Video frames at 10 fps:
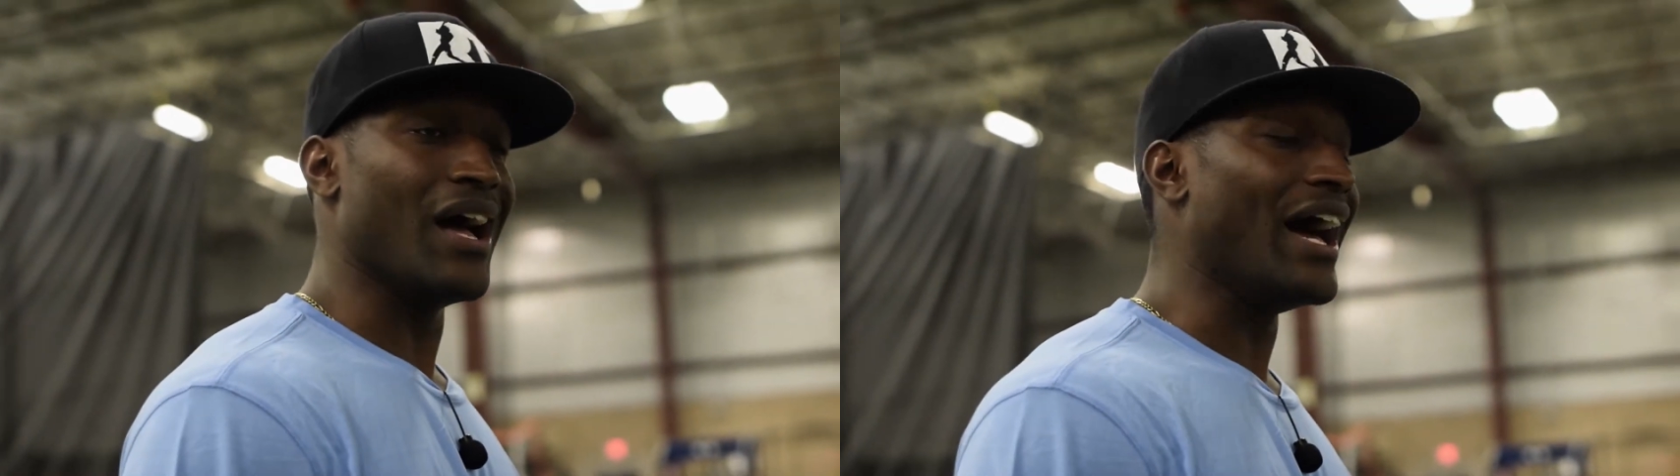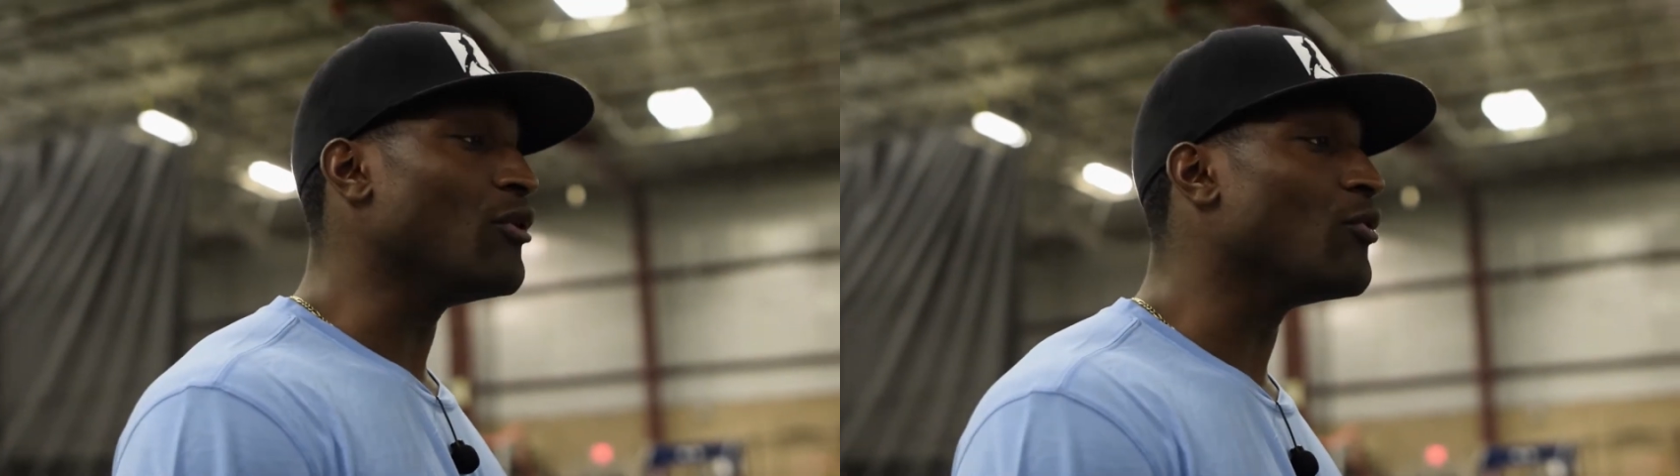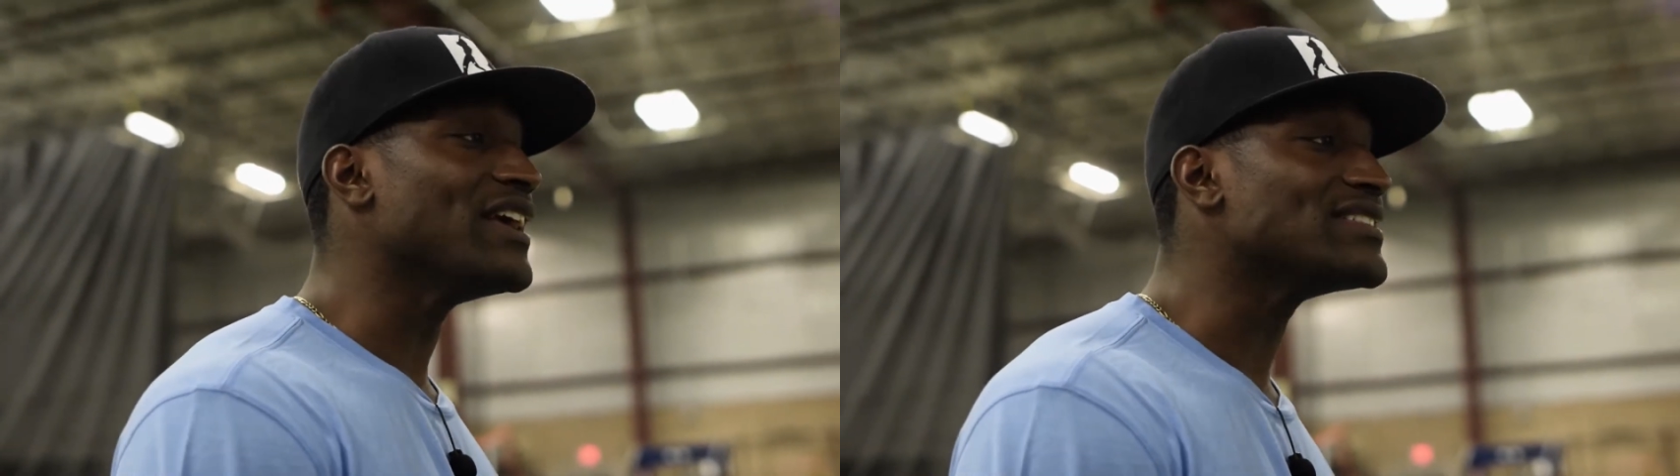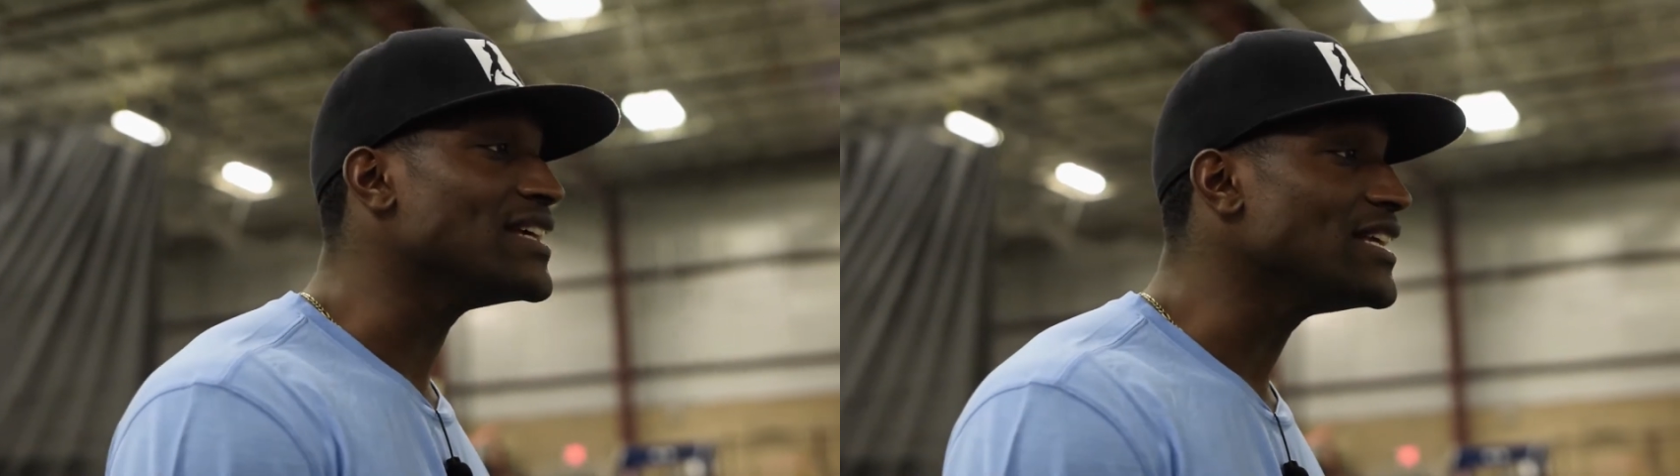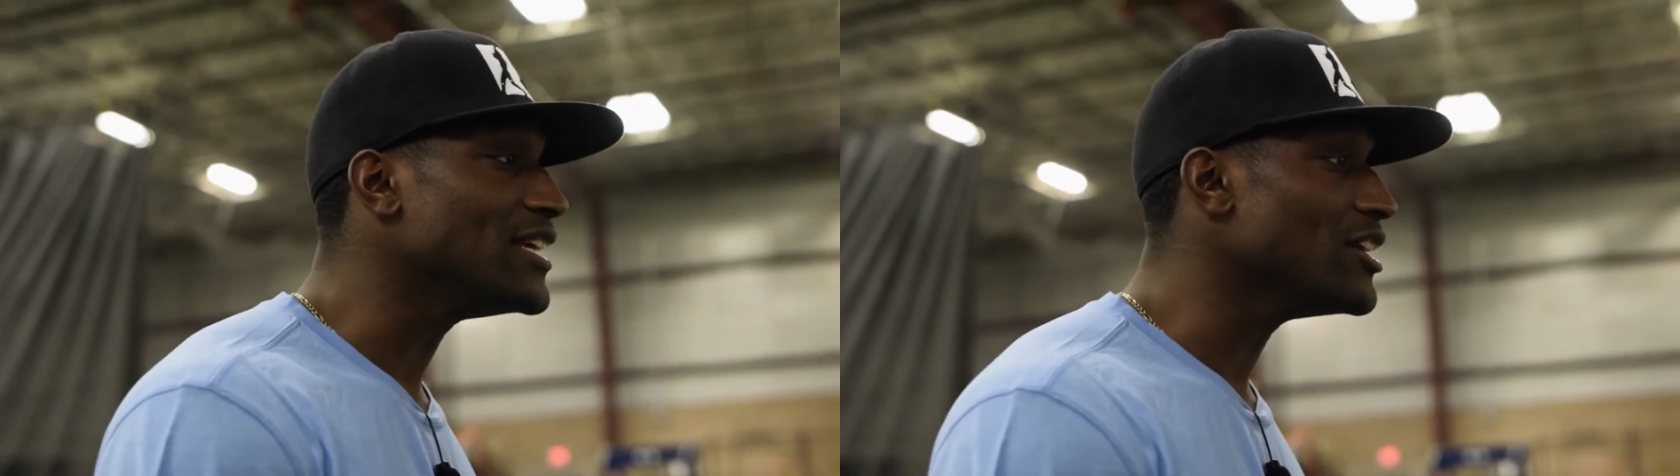I don't waste
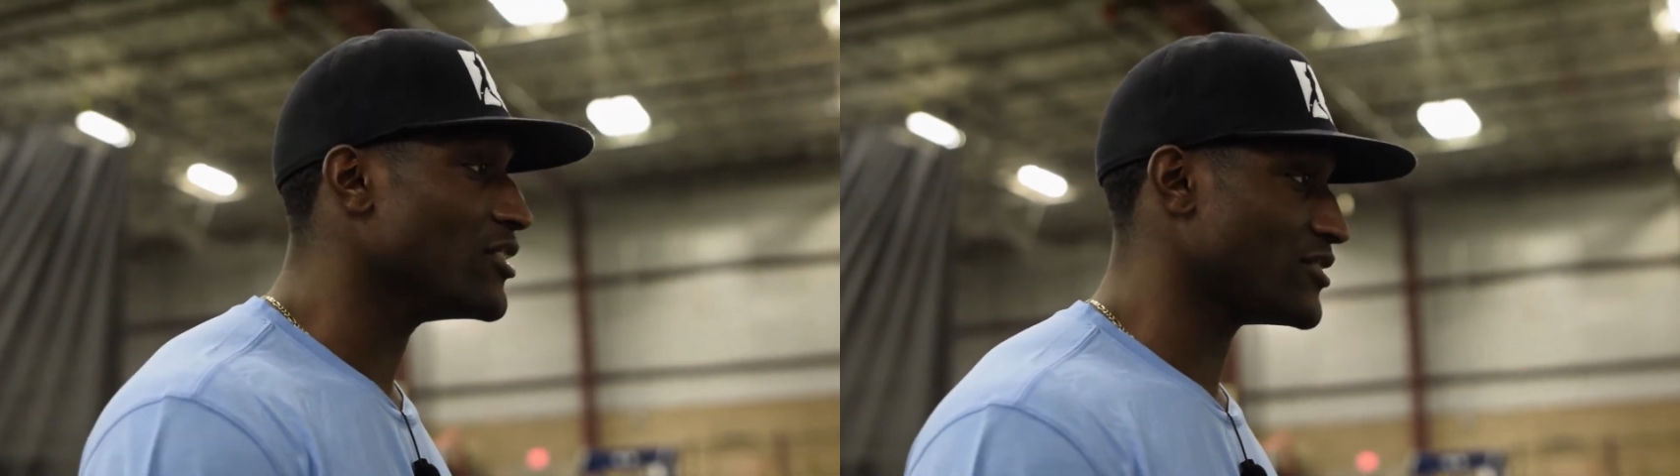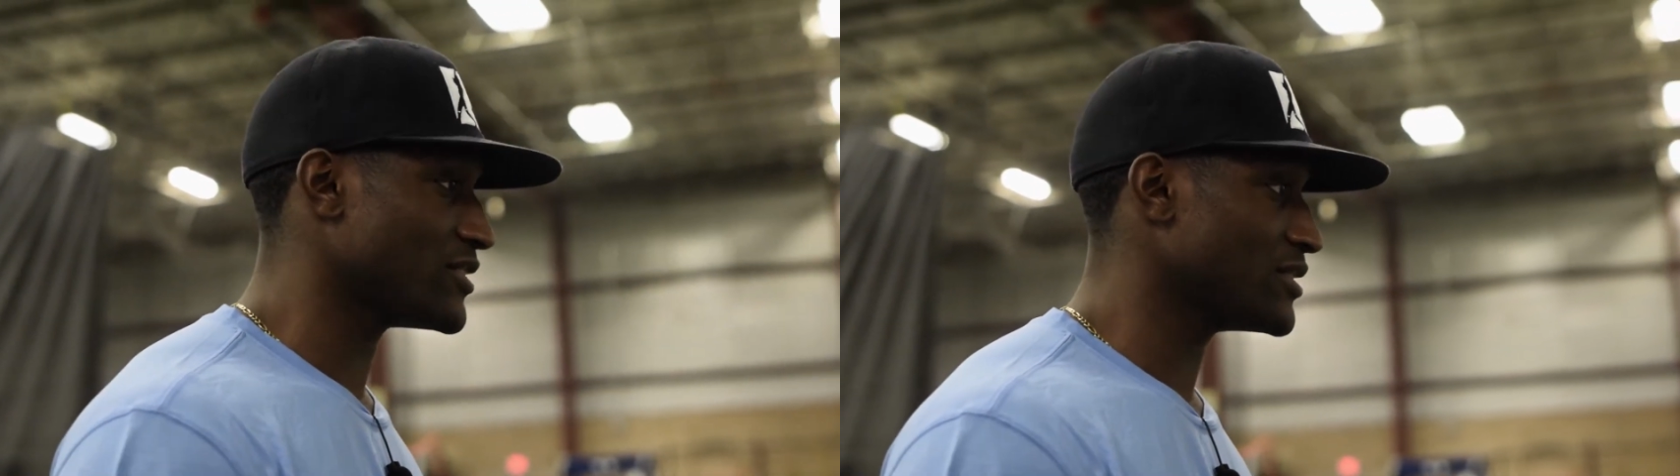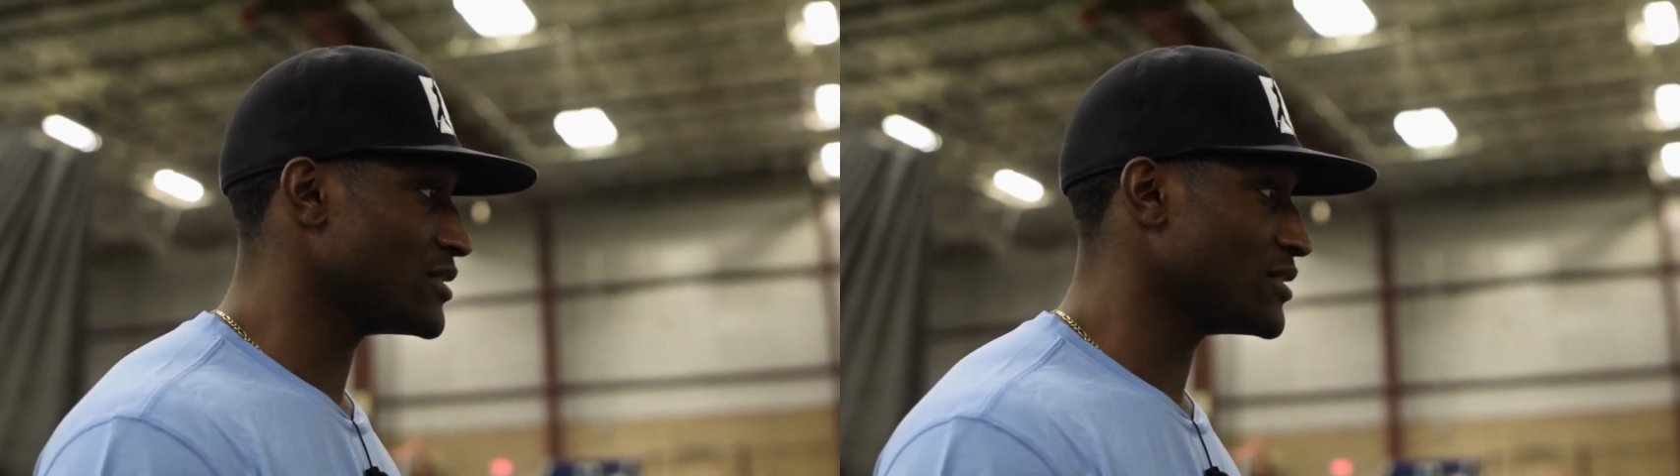any years.